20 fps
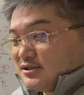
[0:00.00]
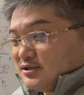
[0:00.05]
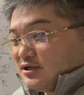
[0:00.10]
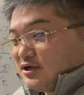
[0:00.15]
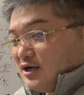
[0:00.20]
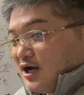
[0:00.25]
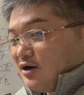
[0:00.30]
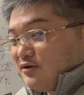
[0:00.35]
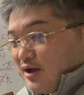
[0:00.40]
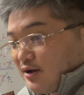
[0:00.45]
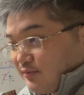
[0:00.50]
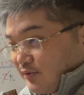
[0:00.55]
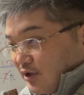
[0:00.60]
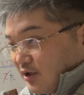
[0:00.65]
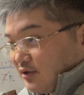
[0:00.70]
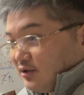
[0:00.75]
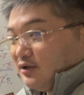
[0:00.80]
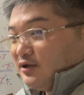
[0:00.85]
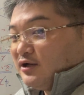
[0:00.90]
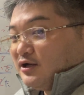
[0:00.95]

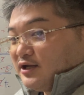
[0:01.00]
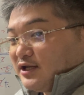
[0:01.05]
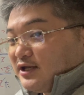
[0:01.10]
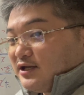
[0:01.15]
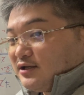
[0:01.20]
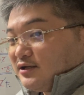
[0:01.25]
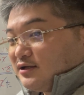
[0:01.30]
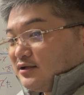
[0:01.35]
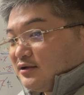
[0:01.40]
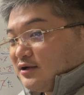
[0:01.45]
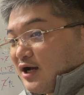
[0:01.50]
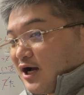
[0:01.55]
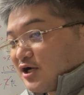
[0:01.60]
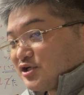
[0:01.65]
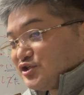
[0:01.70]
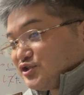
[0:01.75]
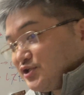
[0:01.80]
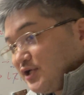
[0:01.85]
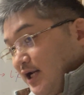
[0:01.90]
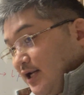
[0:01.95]
However, in
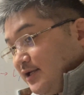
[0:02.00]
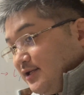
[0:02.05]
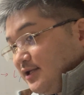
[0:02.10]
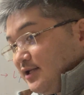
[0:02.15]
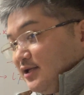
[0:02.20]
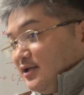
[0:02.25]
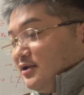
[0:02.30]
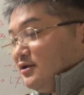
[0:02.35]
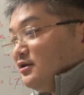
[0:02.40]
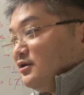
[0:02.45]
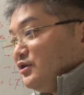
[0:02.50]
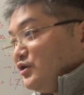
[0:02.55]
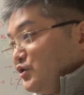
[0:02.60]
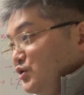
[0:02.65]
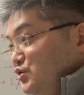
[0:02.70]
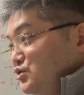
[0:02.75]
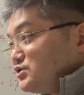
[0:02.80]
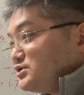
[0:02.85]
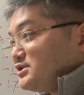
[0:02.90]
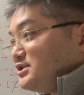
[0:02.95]
actuality,
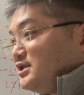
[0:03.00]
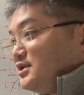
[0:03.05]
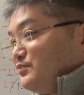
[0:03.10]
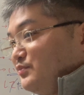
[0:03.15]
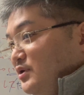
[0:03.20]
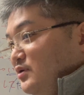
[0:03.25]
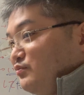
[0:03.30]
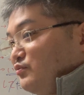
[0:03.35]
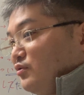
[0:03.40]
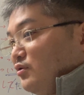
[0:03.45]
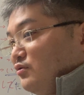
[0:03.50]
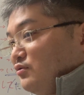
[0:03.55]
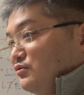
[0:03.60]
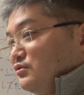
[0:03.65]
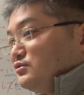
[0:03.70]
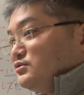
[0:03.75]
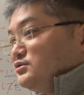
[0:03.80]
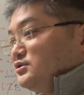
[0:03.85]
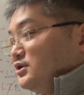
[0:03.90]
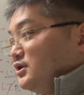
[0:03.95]
usually people
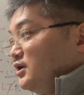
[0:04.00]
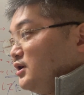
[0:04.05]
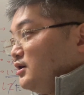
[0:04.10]
would